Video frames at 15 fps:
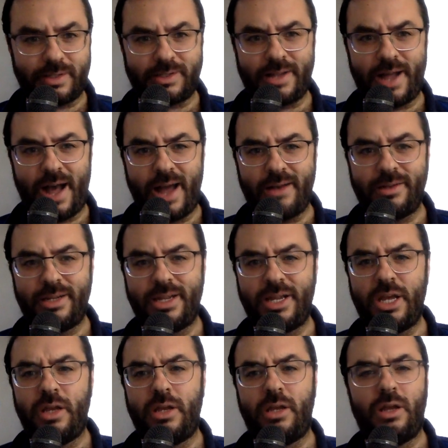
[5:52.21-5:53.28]
It's not
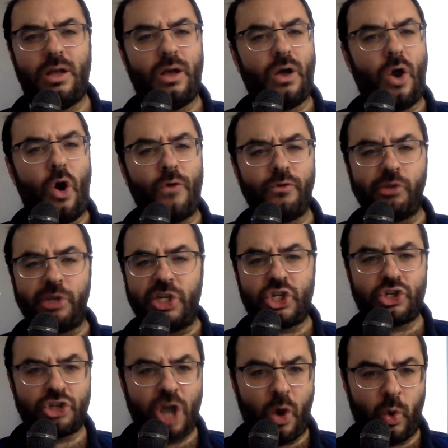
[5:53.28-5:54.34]
overly
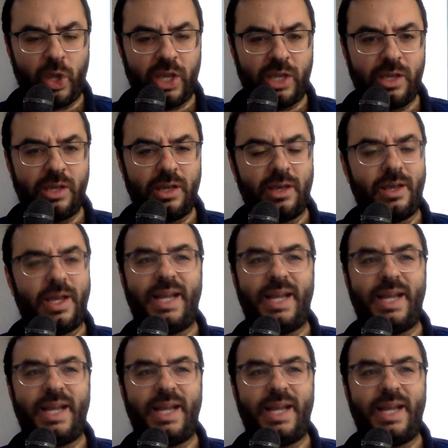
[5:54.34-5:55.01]
showy.